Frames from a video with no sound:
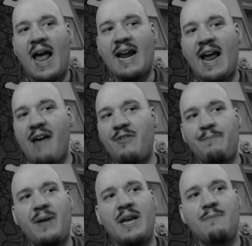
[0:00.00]
and I
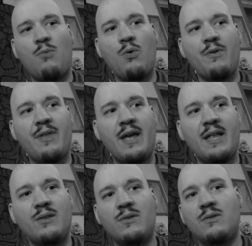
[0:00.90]
haven't paid more
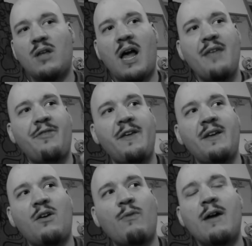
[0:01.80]
than, I
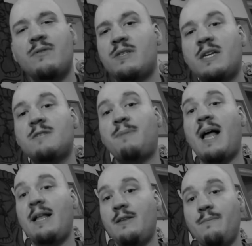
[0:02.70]
think, around 6
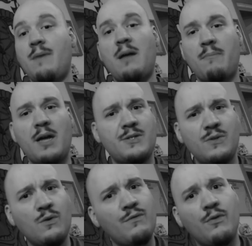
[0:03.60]
platinum on my
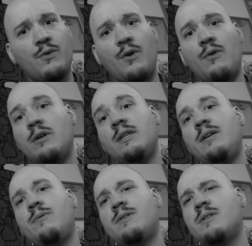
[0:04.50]
server
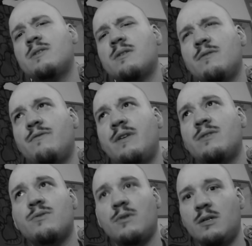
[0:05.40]
currently, which is a
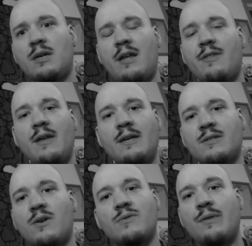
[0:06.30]
Vindra, I
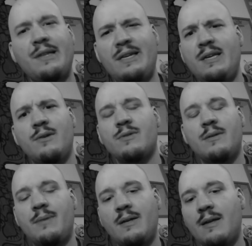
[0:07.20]
think. Starts with an E or
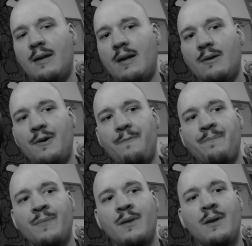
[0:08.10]
something like that. I
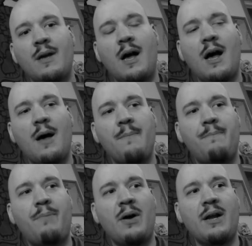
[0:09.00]

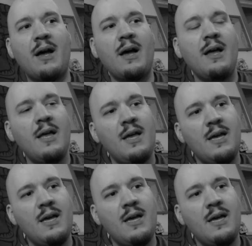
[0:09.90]
don't know.